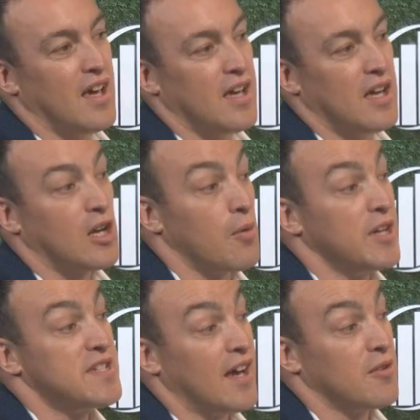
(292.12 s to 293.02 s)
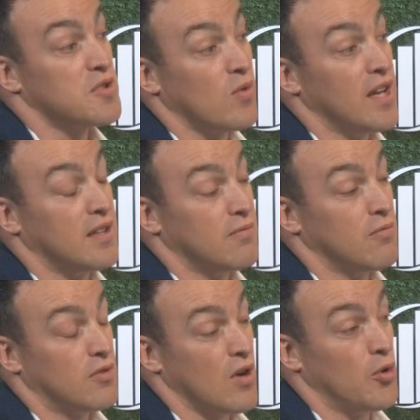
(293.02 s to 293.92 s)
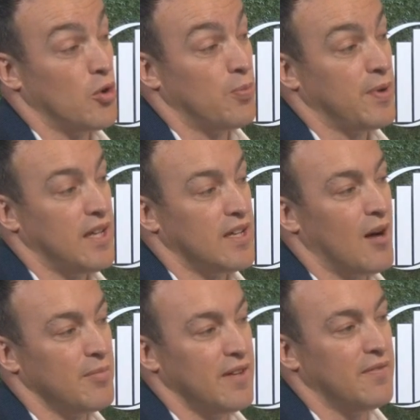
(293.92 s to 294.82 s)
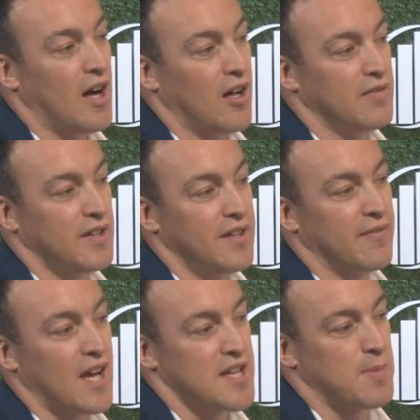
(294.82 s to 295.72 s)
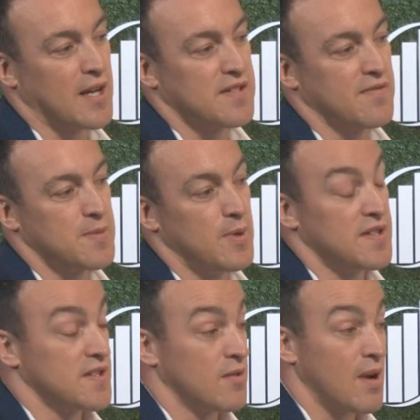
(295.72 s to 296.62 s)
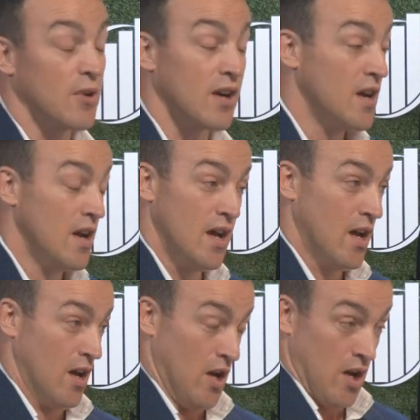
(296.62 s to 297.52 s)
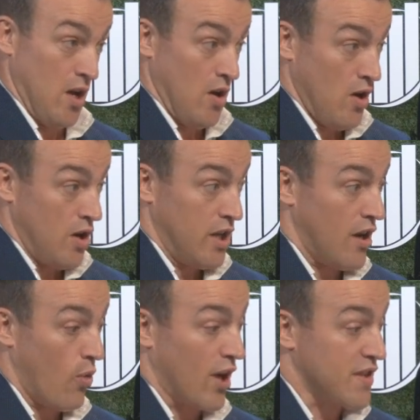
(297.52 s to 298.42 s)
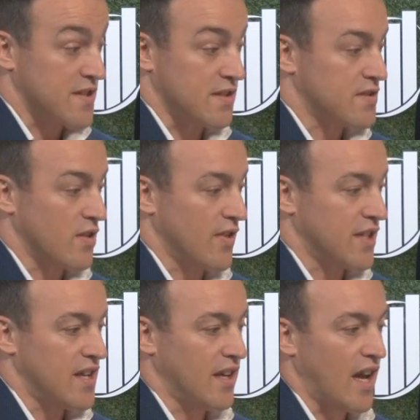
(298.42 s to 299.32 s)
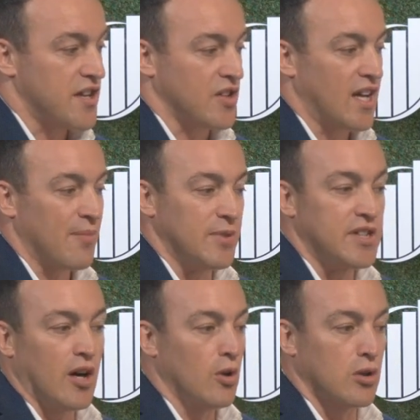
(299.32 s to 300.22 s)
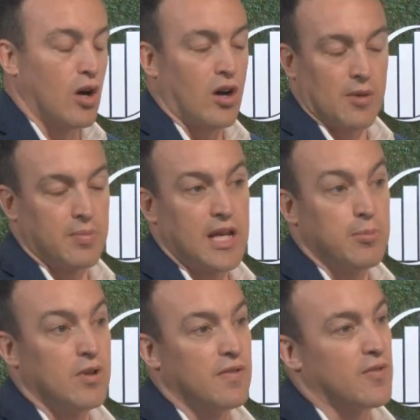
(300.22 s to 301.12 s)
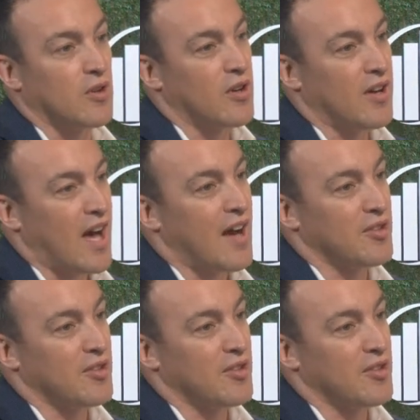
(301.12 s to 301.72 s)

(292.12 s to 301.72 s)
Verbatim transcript: Yeah. Like my dad, it was great growing up. He got me involved in different aspects of his business. I remember you know, when I was sort of a teenager, he had me cold calling people for kind of